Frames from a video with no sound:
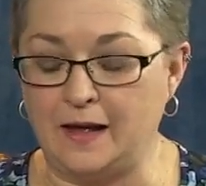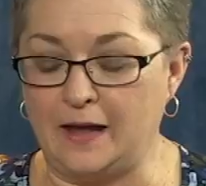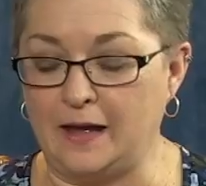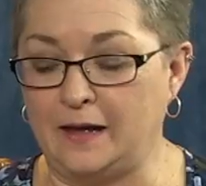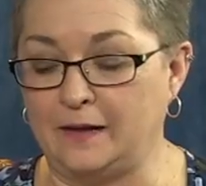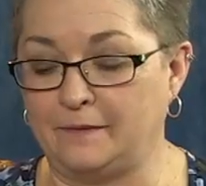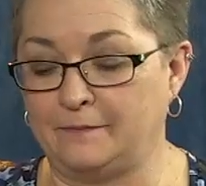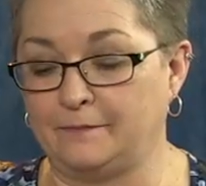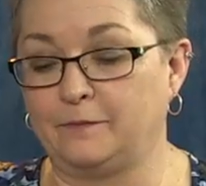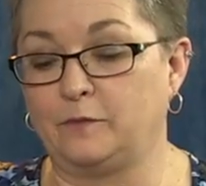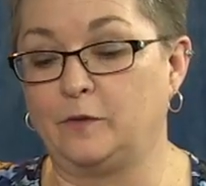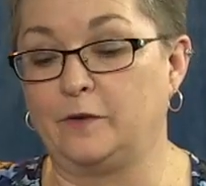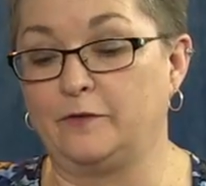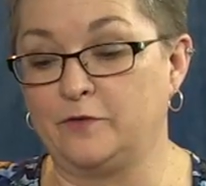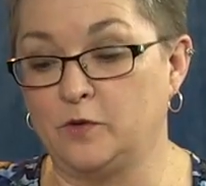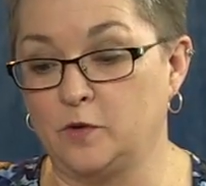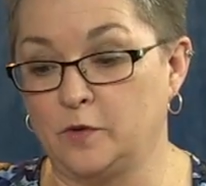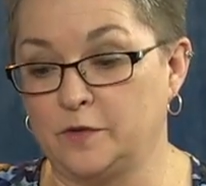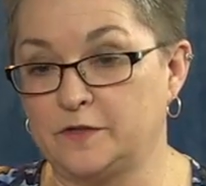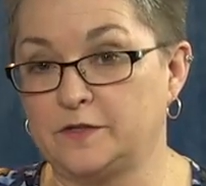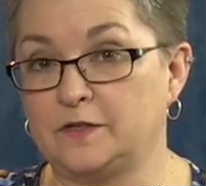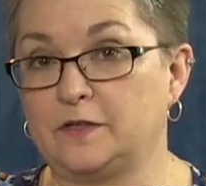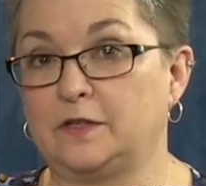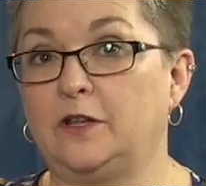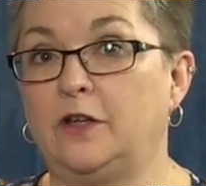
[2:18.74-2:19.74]
Um, well, of
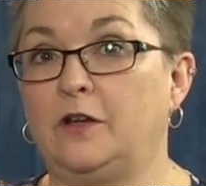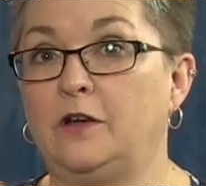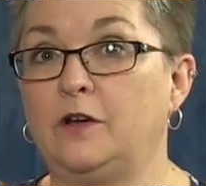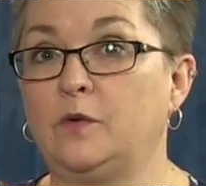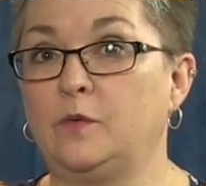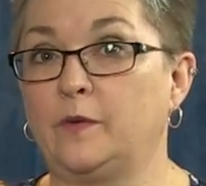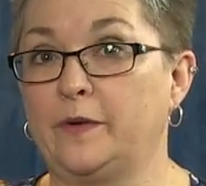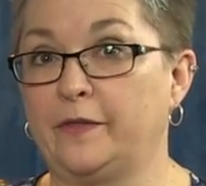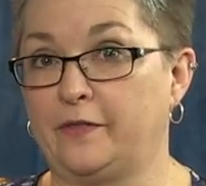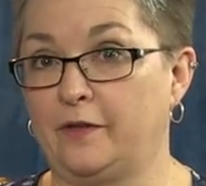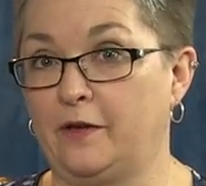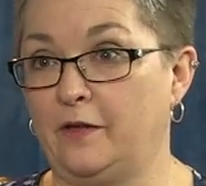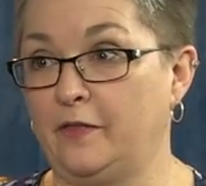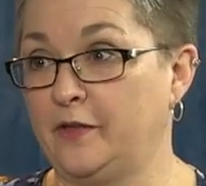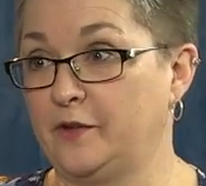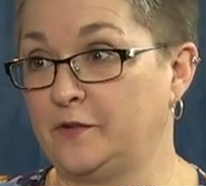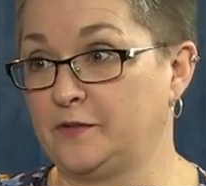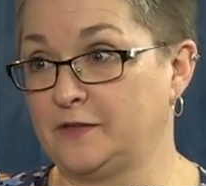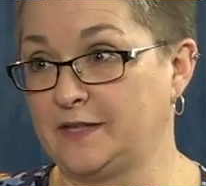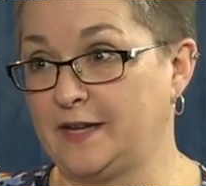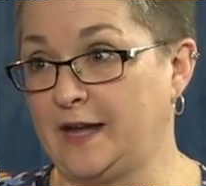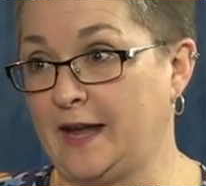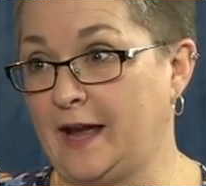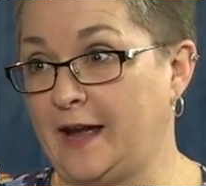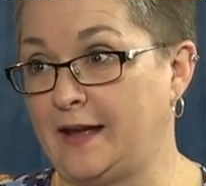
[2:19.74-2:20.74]
course, along with all
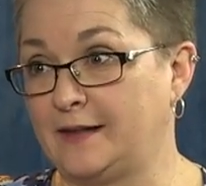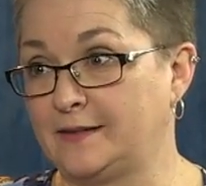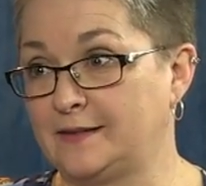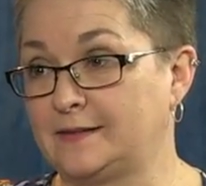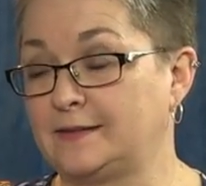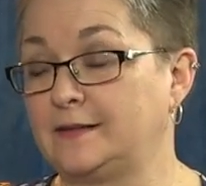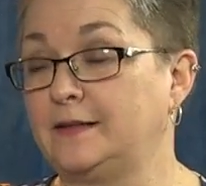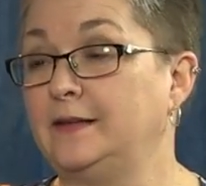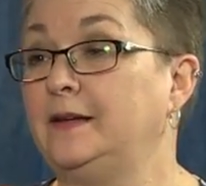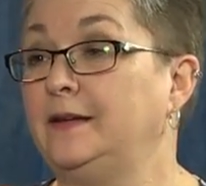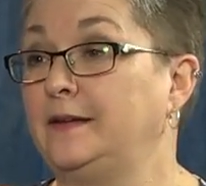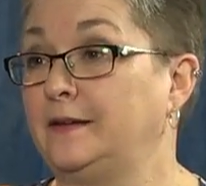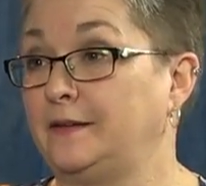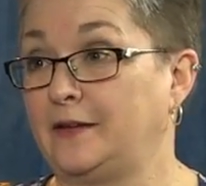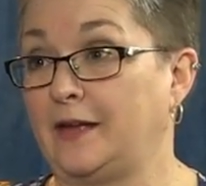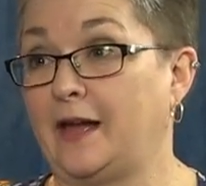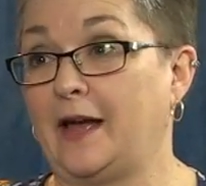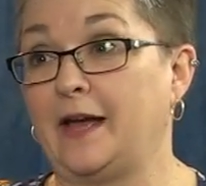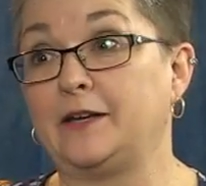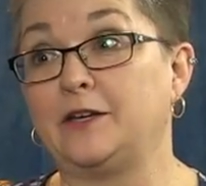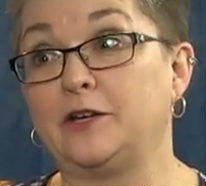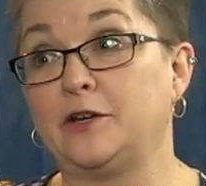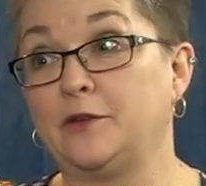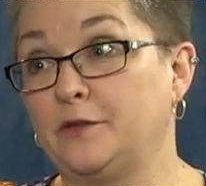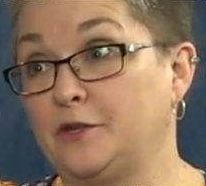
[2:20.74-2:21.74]
those cats,
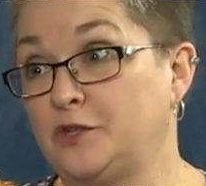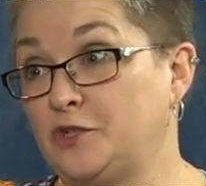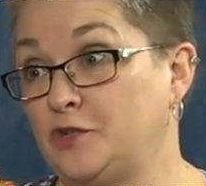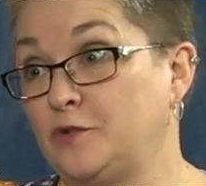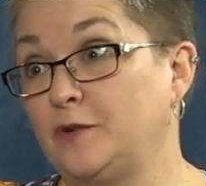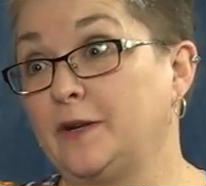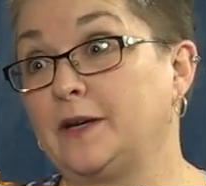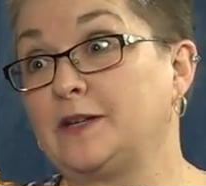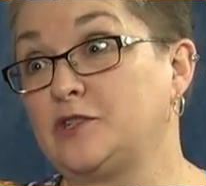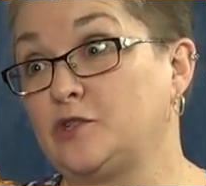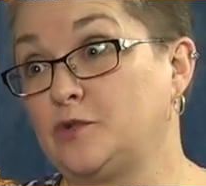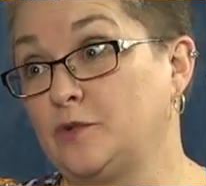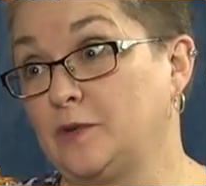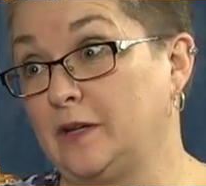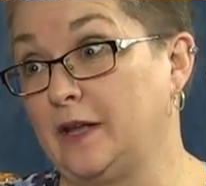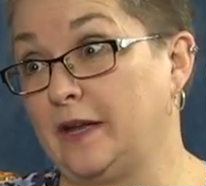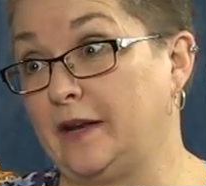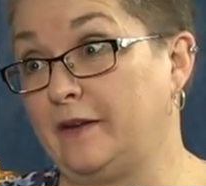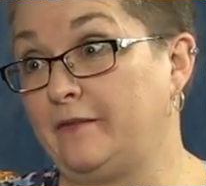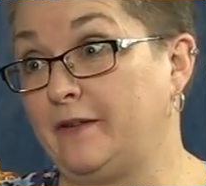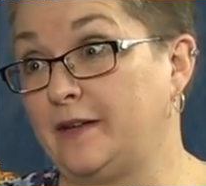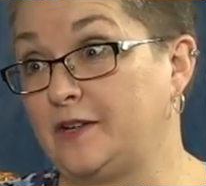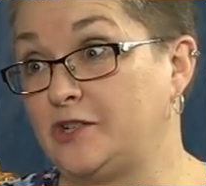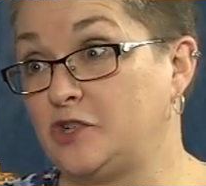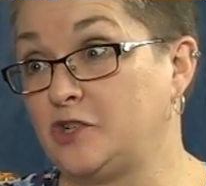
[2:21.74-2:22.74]
I know that you guys do a
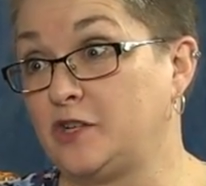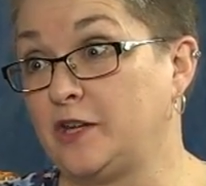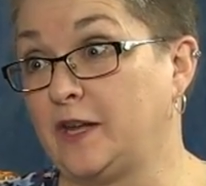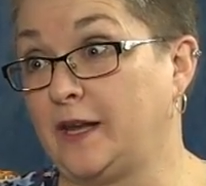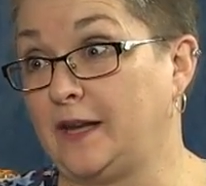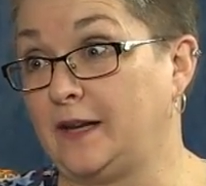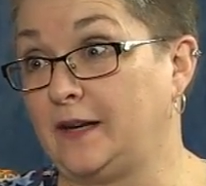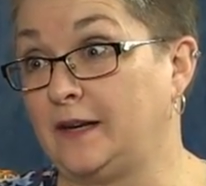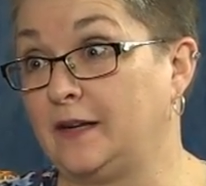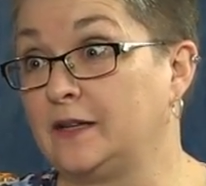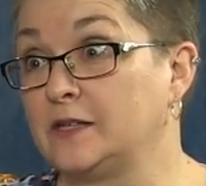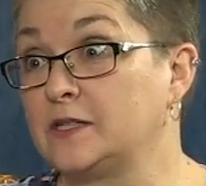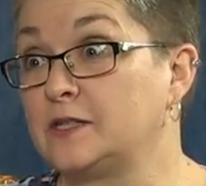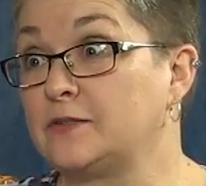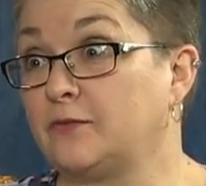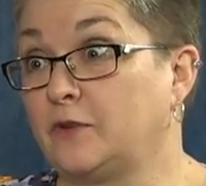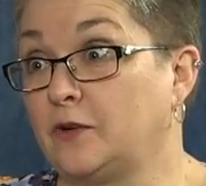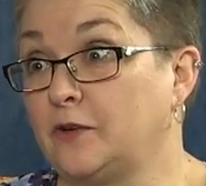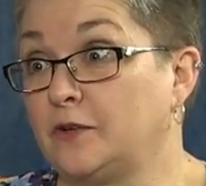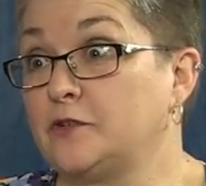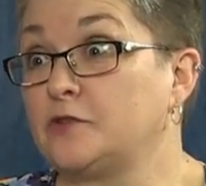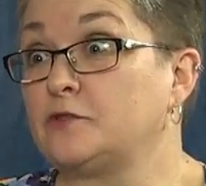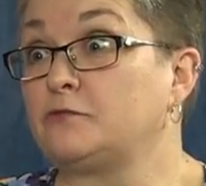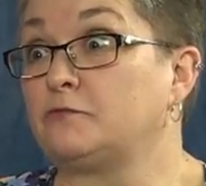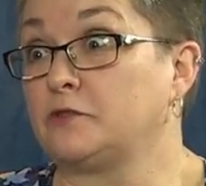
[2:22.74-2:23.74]
lot of educating as
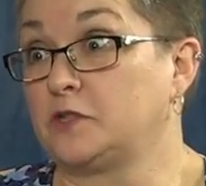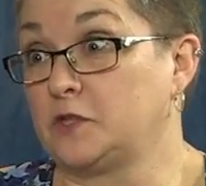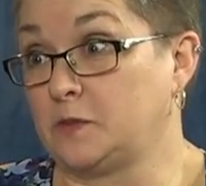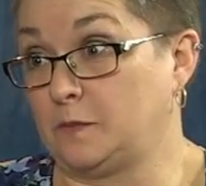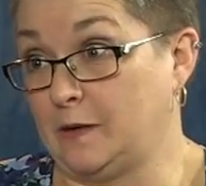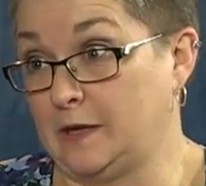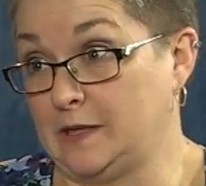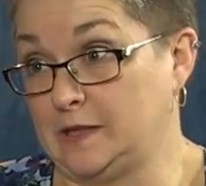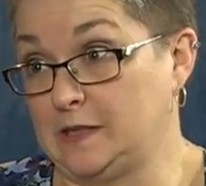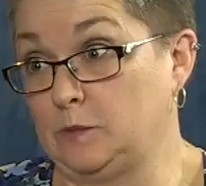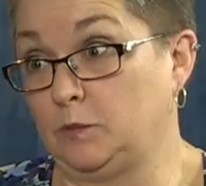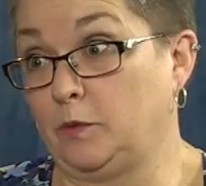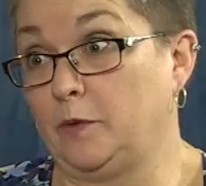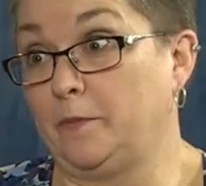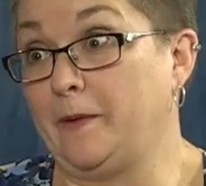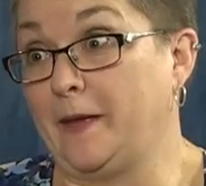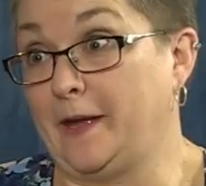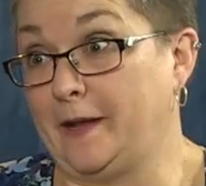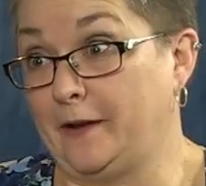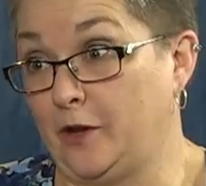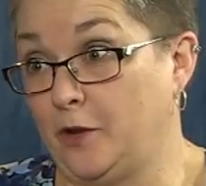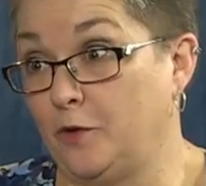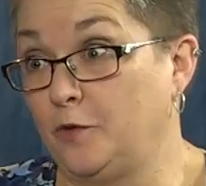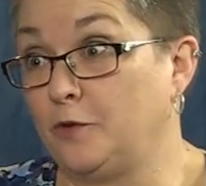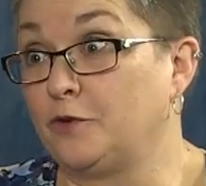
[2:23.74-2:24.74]
far as responsible
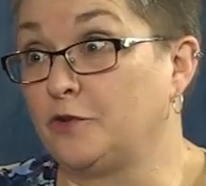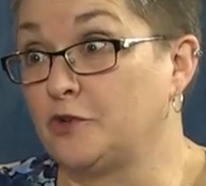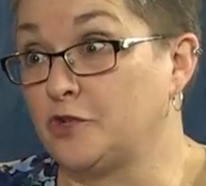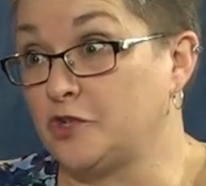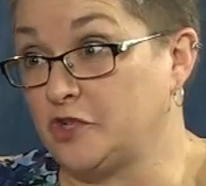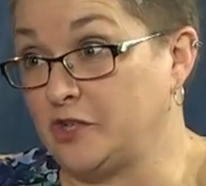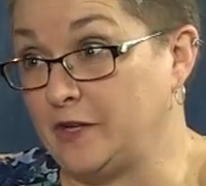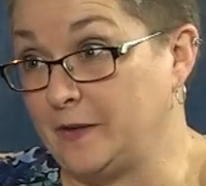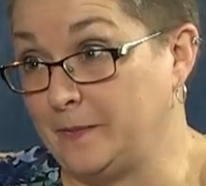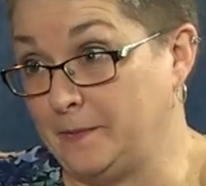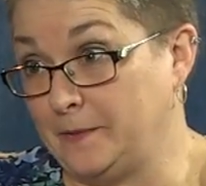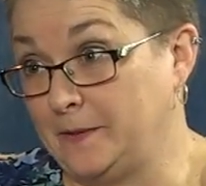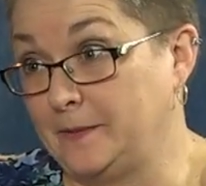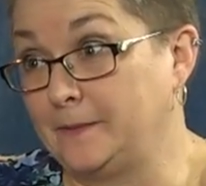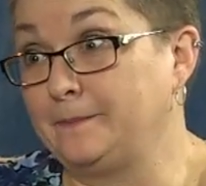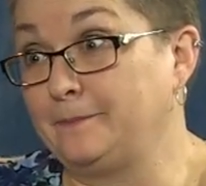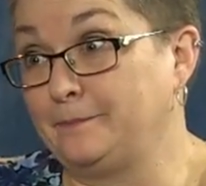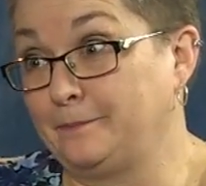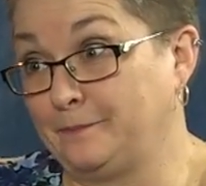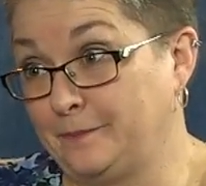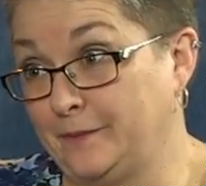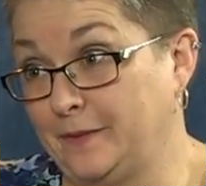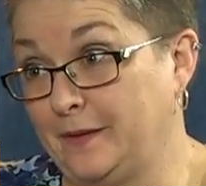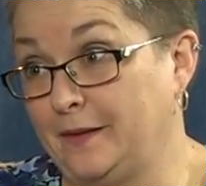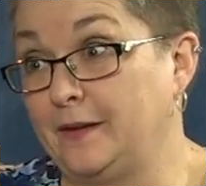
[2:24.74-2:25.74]
pet ownership.
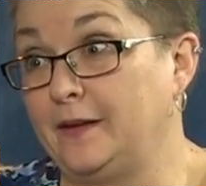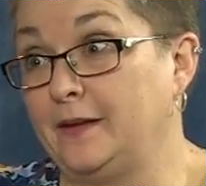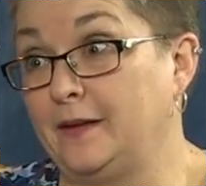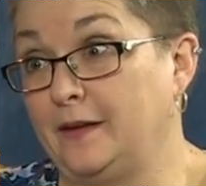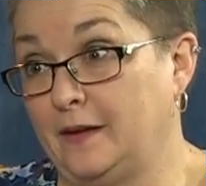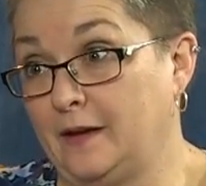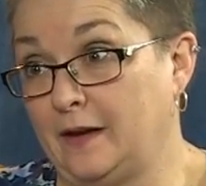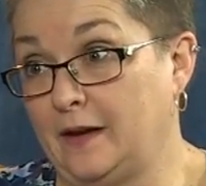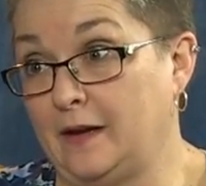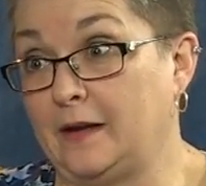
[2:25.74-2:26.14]
Right, right.